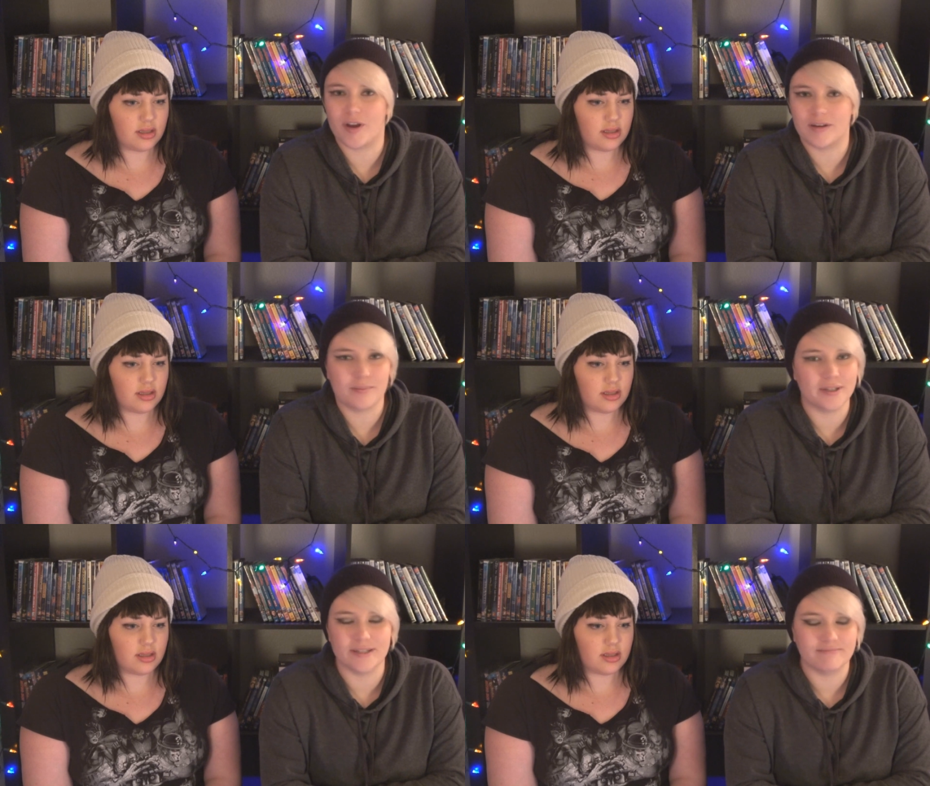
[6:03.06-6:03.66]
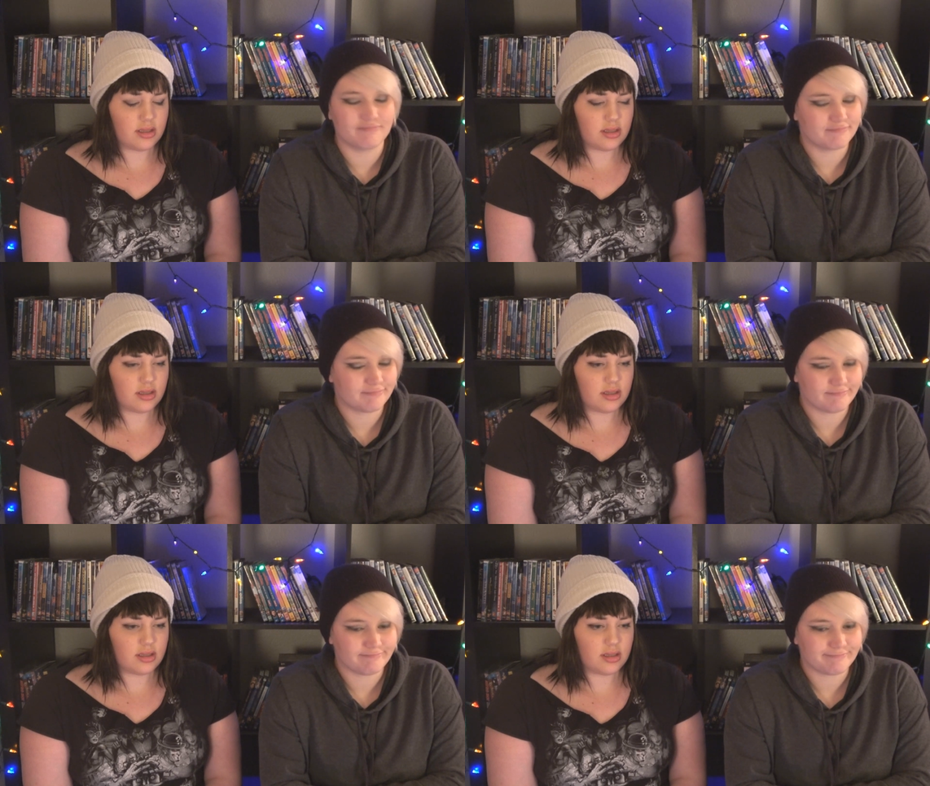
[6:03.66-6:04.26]
Speaker 1: run, but...
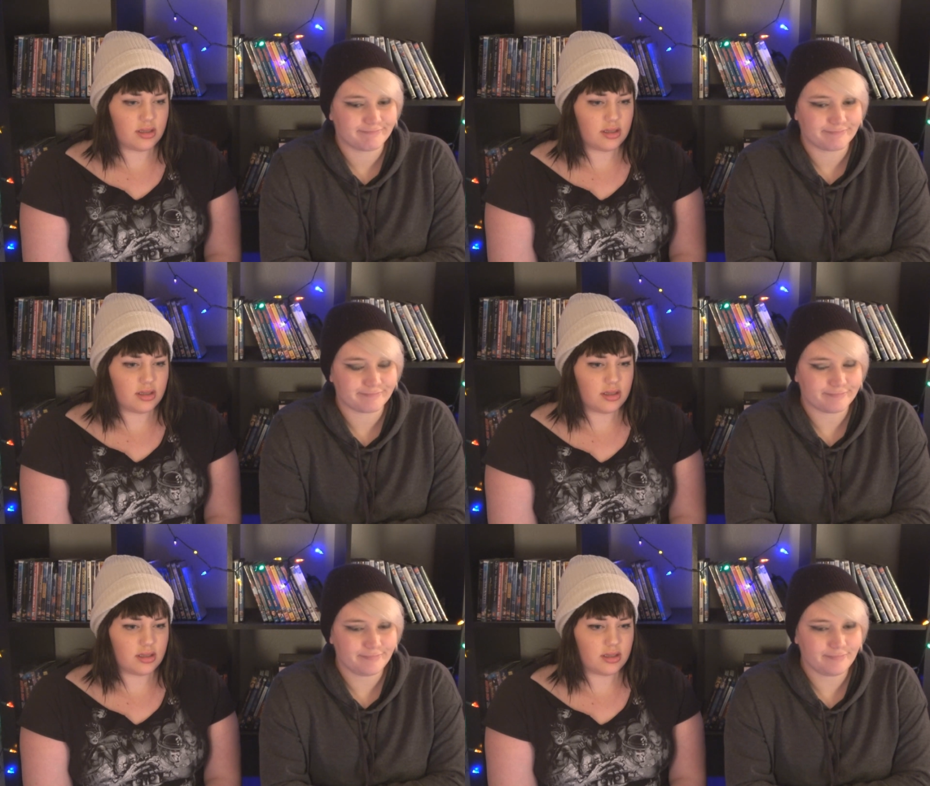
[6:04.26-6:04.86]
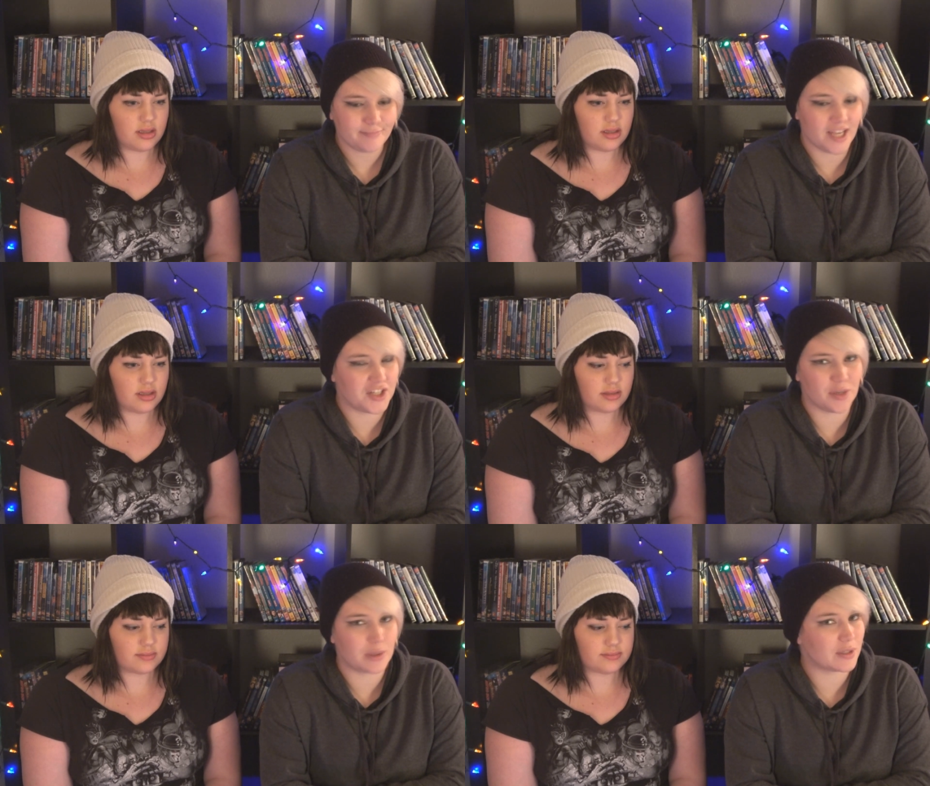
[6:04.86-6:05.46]

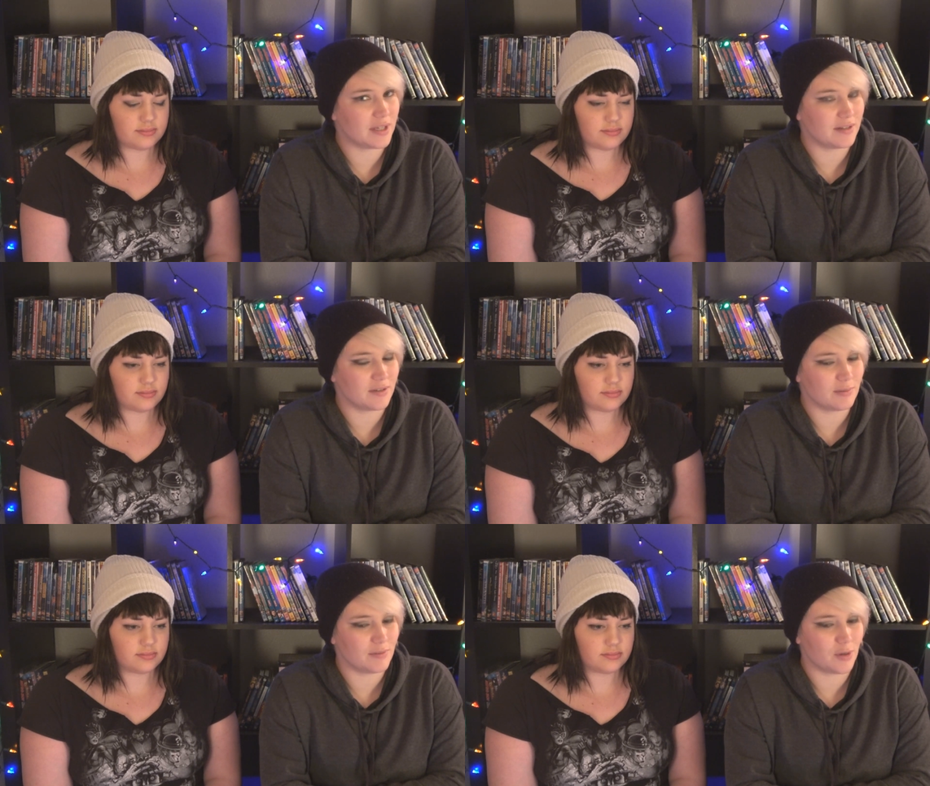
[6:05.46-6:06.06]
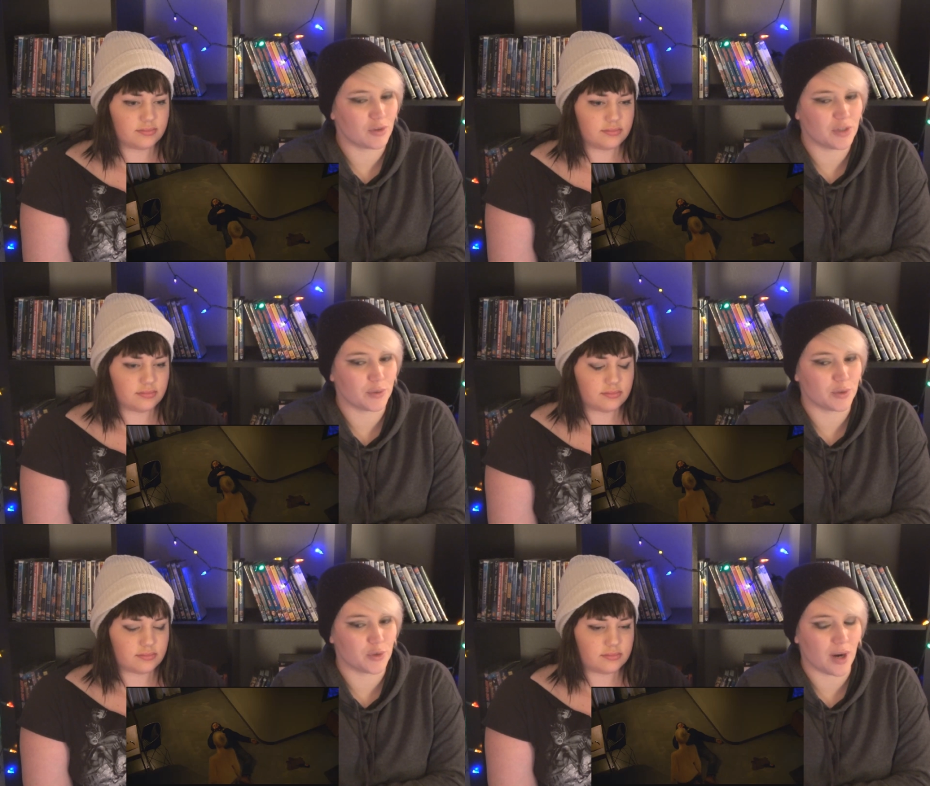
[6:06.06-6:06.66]
And she wasn't in, you know, she
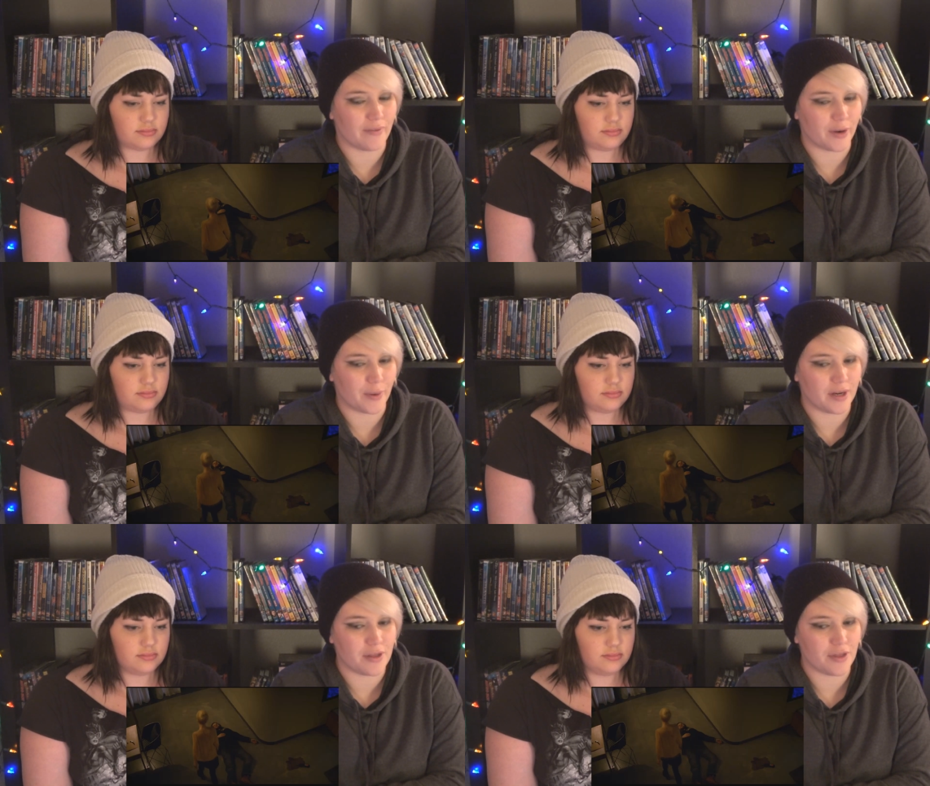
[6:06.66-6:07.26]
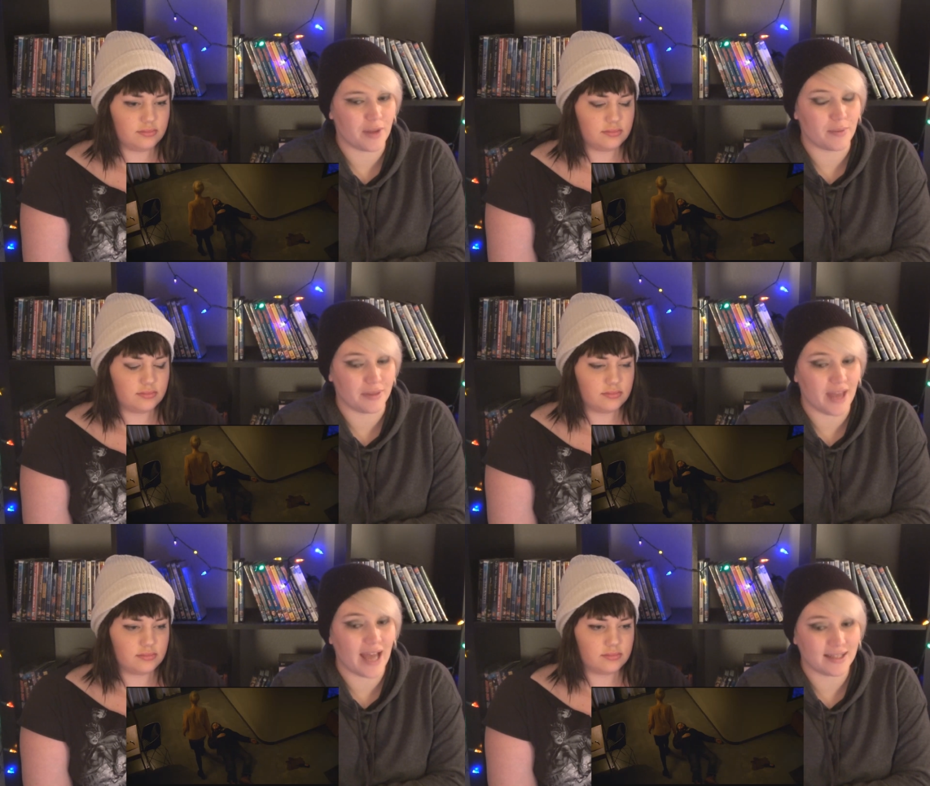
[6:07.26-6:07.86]
wasn't driving or anything,
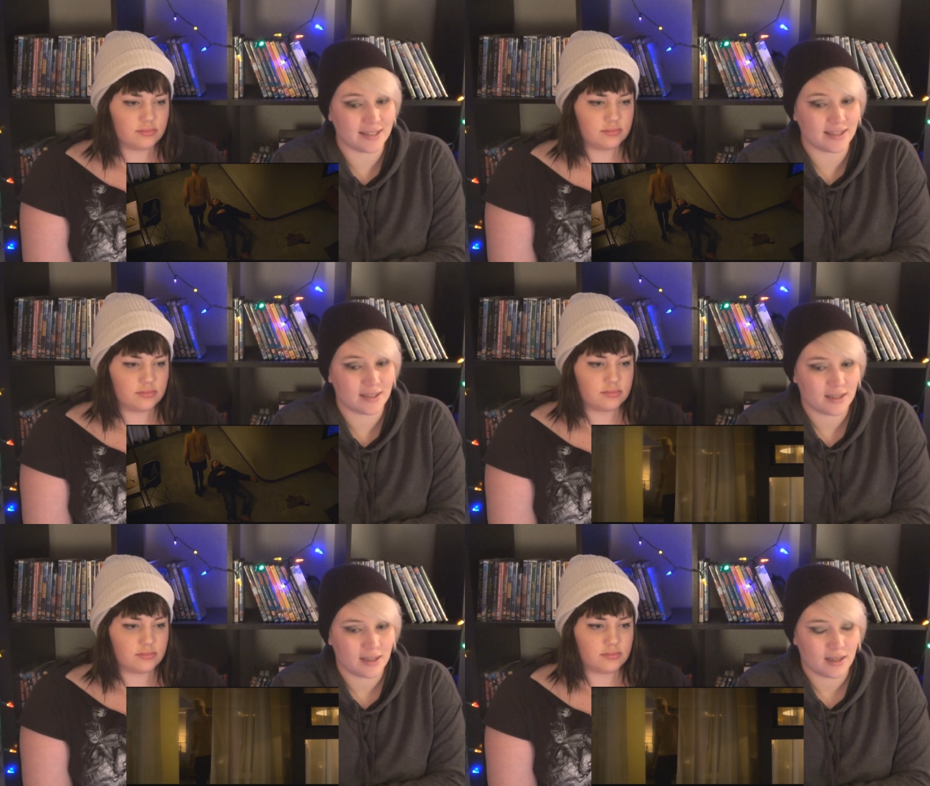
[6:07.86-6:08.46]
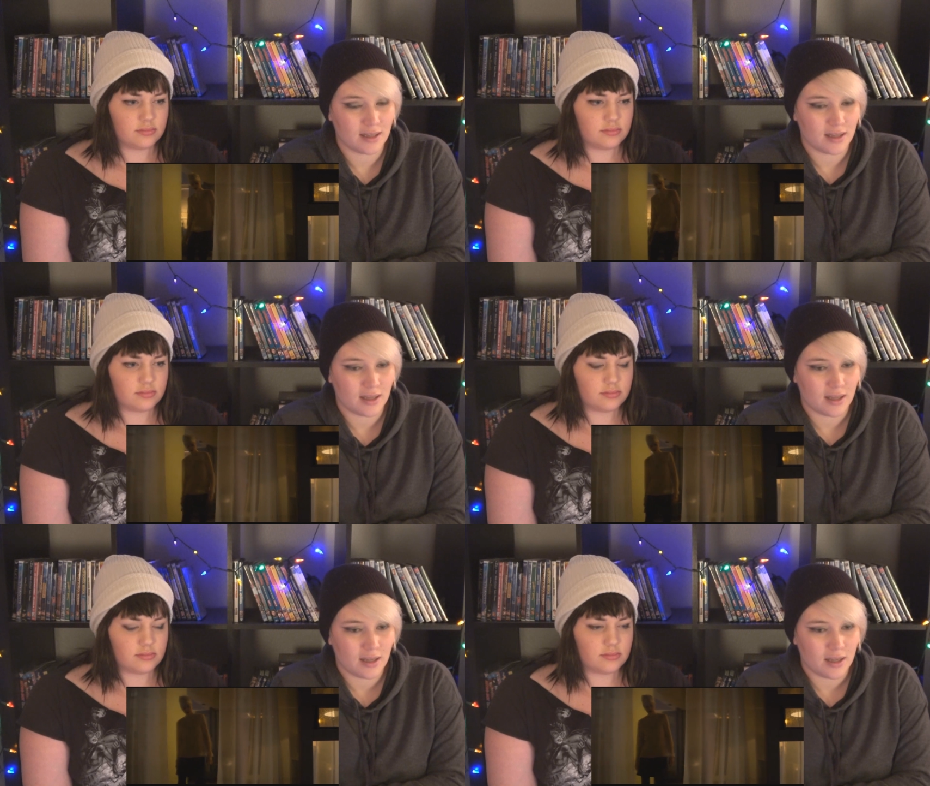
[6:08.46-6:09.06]
but that's...
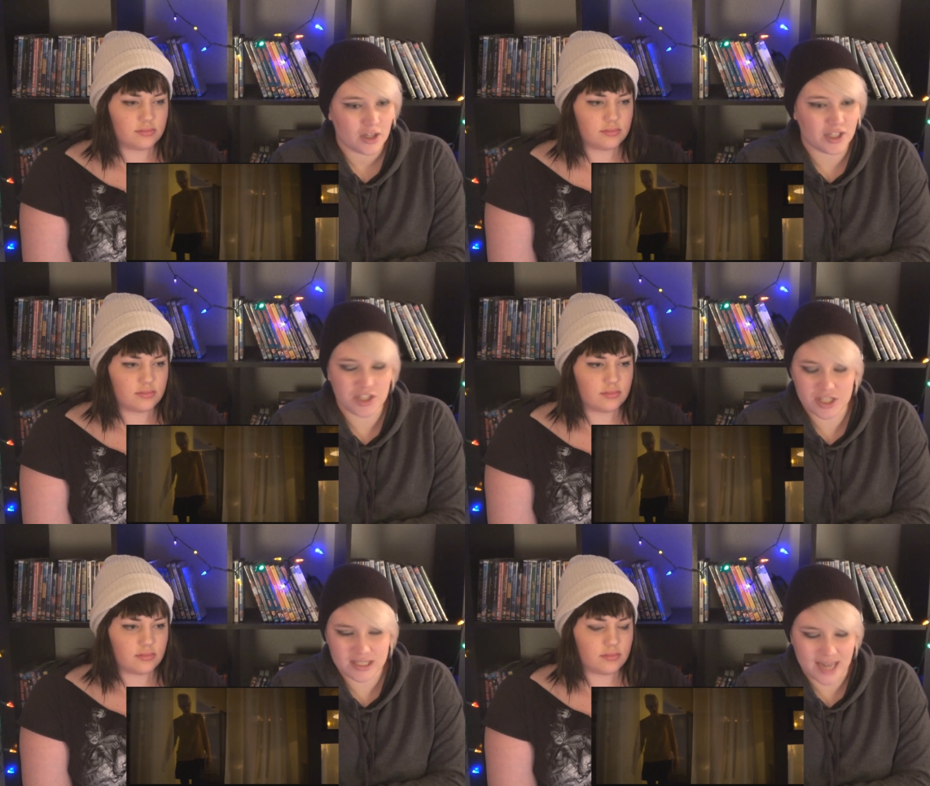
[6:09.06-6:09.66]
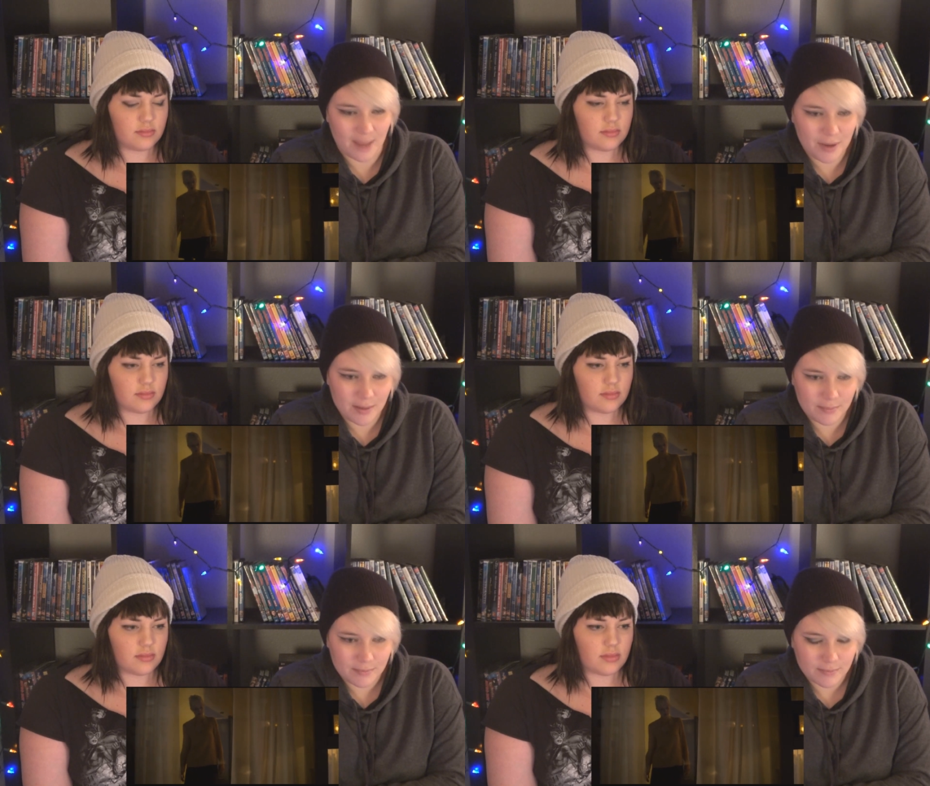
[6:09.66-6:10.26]
Did she stab
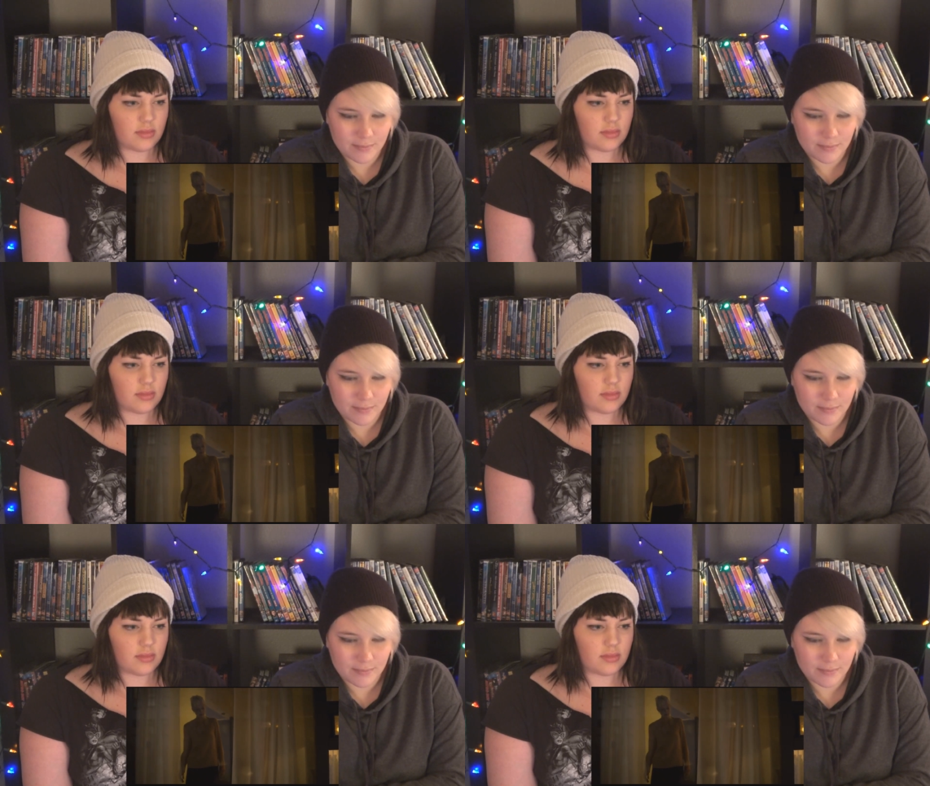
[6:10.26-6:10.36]
him?